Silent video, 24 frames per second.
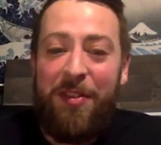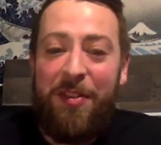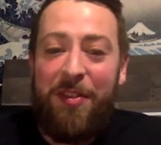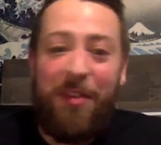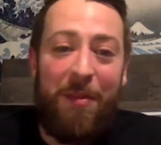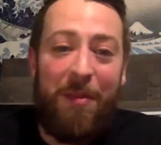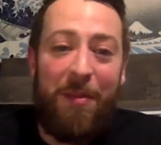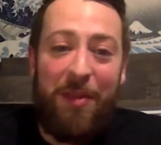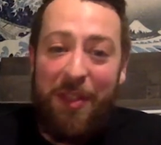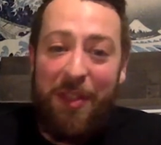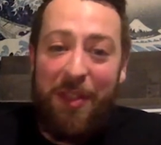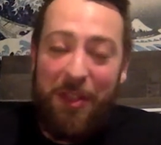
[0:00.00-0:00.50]

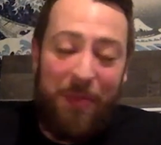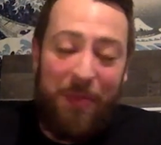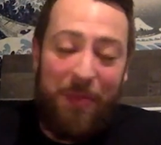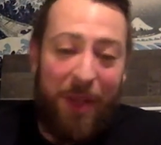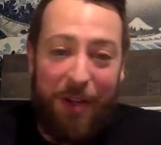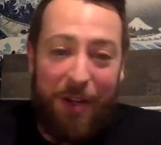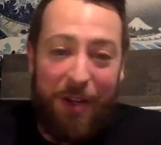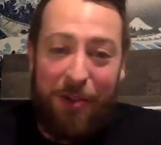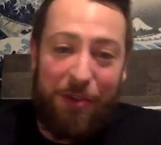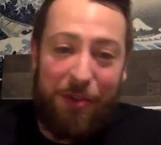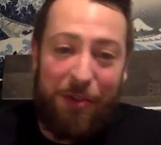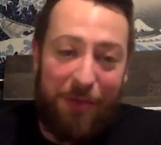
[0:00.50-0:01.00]
some of these
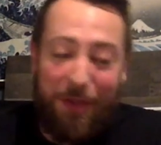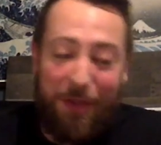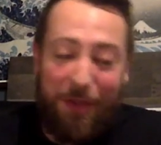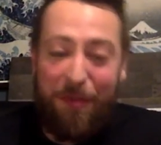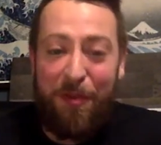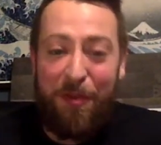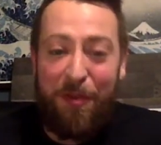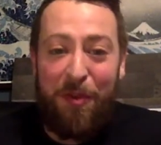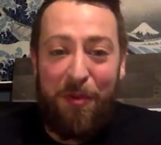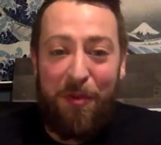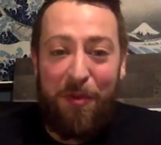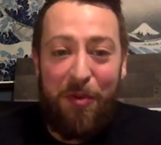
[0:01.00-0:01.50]
speckers are in
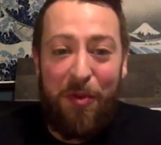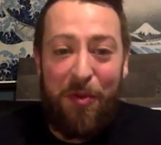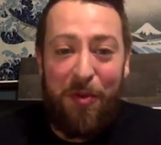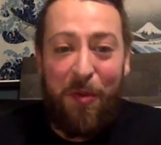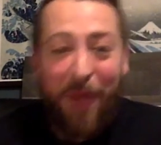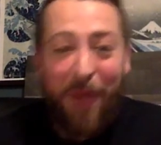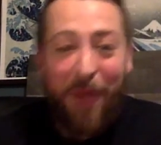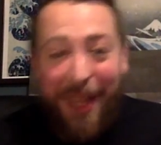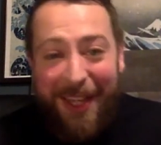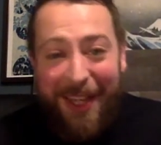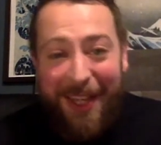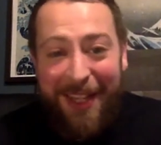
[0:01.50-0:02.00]
for a rude
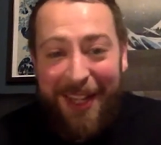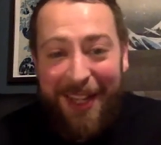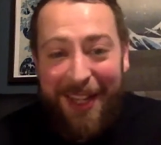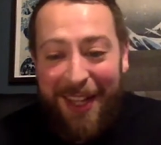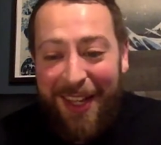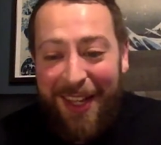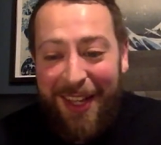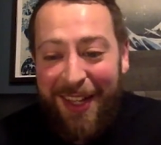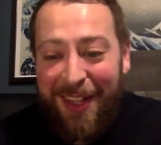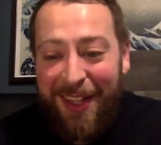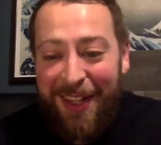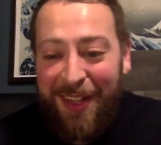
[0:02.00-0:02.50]

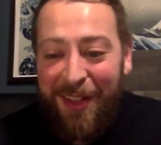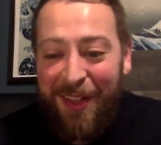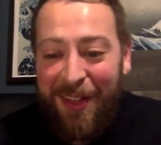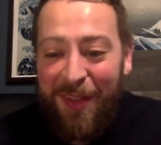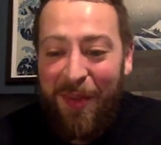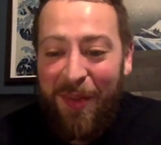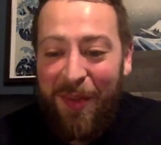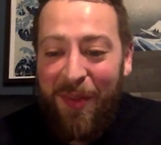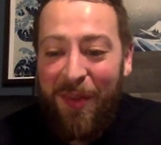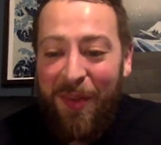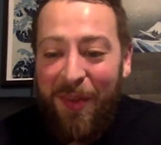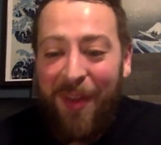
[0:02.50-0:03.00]
awakening,
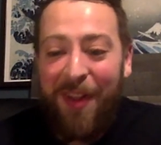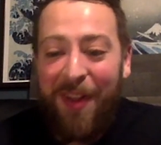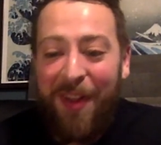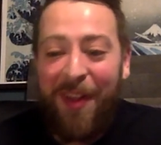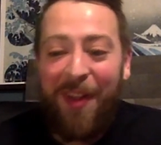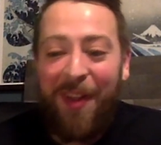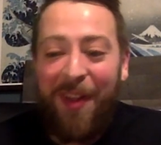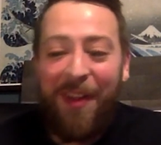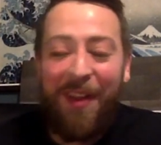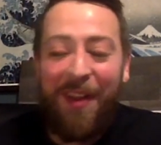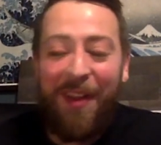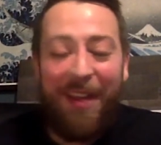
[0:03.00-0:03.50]

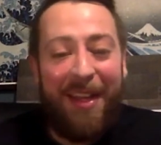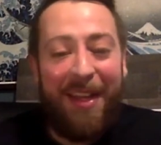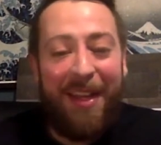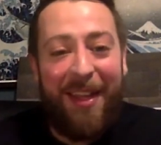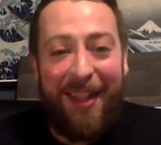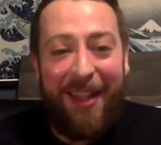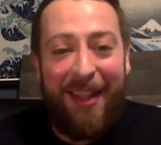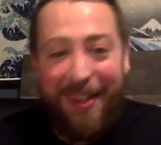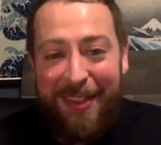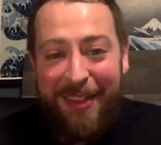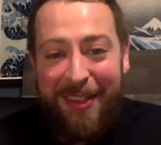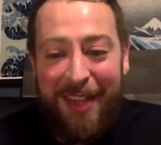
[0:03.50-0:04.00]

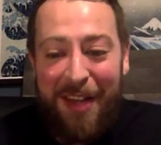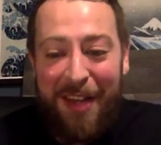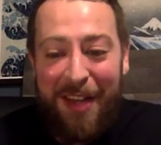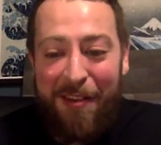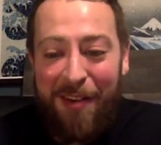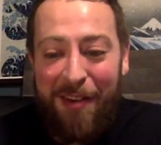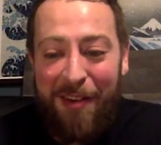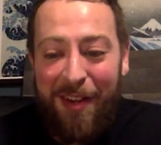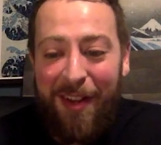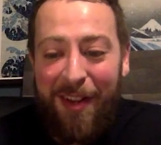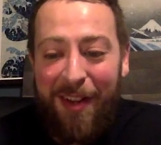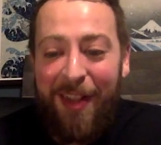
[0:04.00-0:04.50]

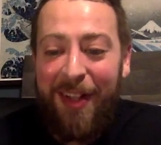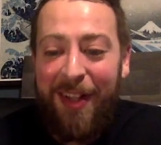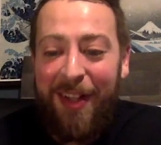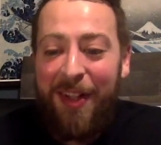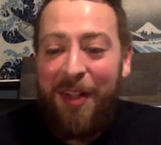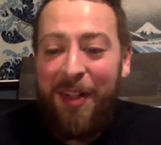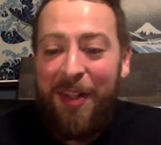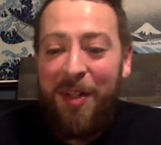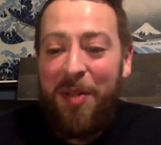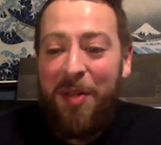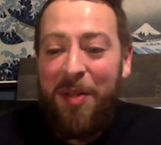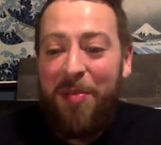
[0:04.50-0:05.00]
etc.
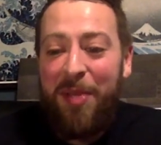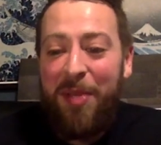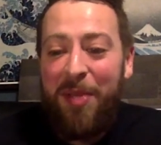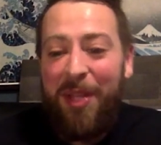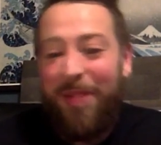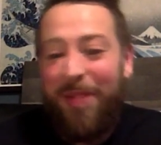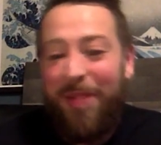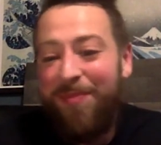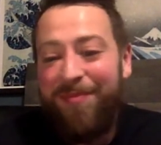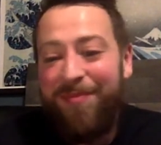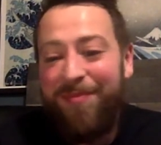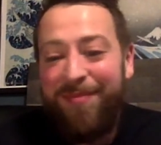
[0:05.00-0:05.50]

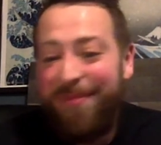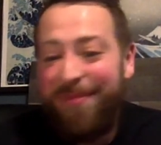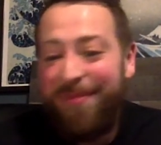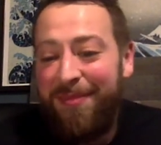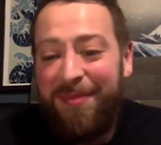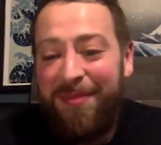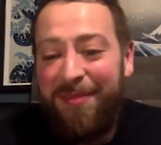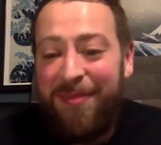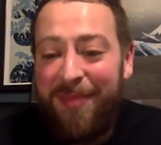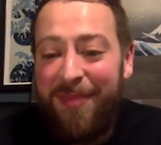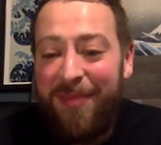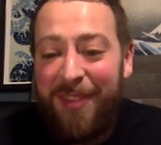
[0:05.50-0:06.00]
But
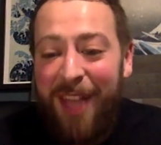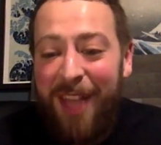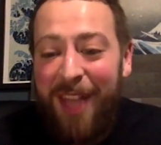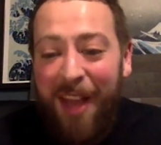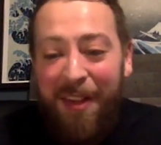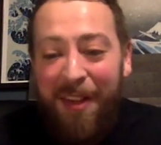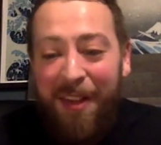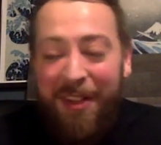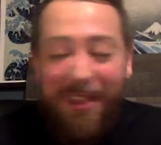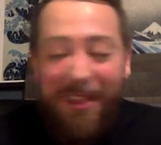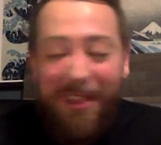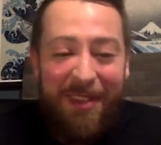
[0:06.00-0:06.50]

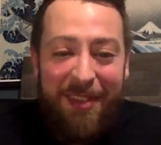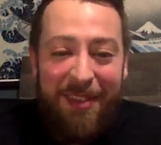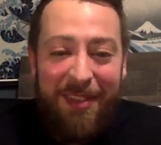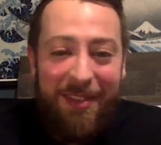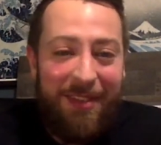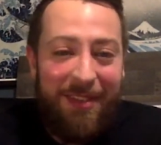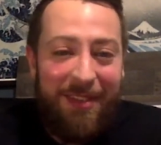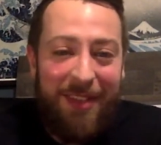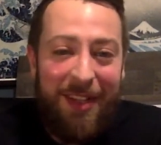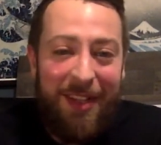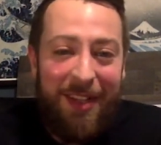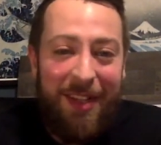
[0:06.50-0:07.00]
no, it
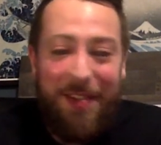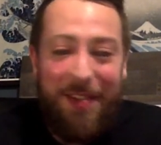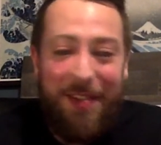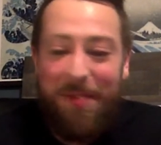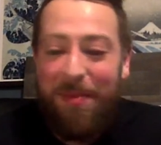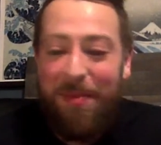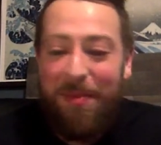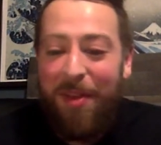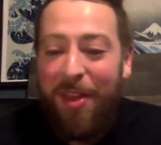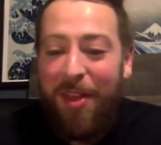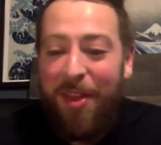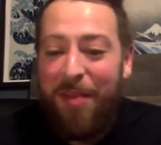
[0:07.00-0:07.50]

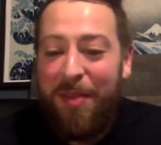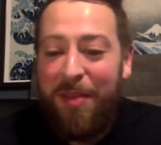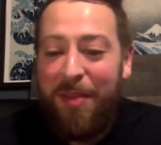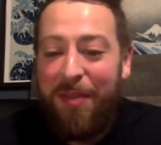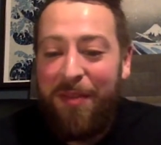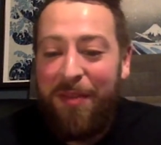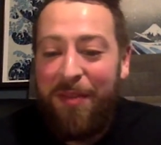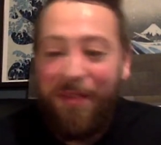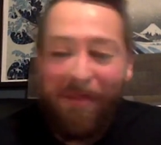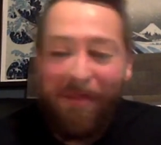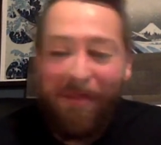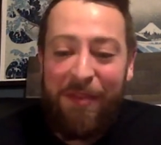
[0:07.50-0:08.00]
doesn't bother
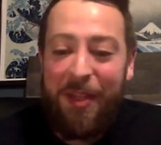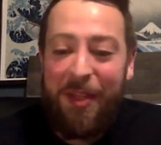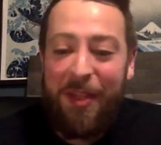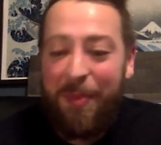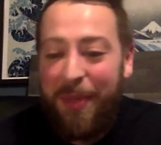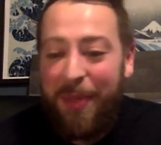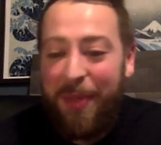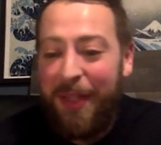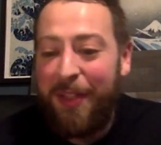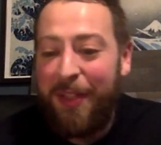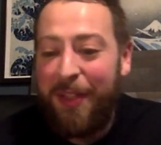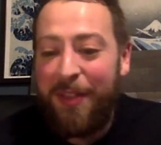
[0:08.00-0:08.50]
me.
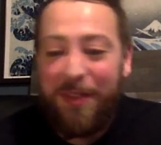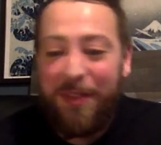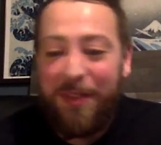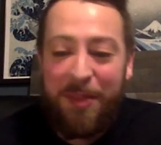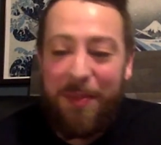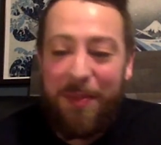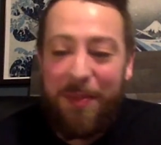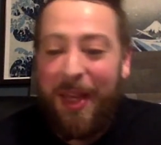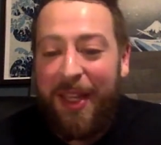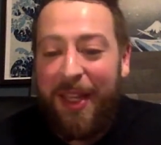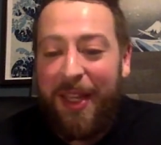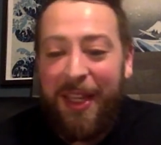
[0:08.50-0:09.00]
Flipping,
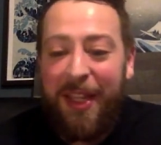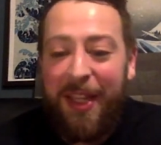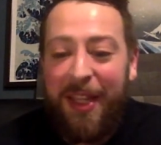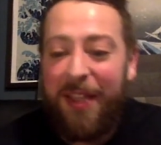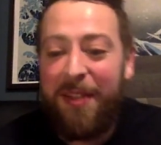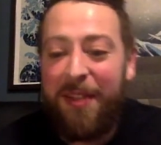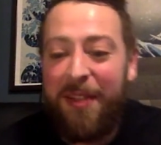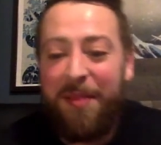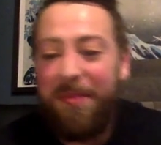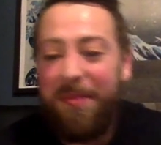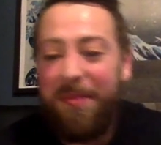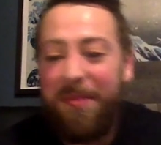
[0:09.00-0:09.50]

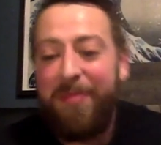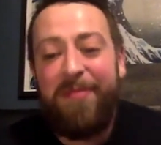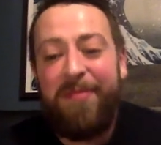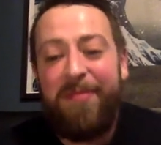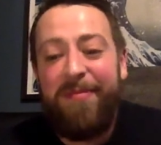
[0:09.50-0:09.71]
specking.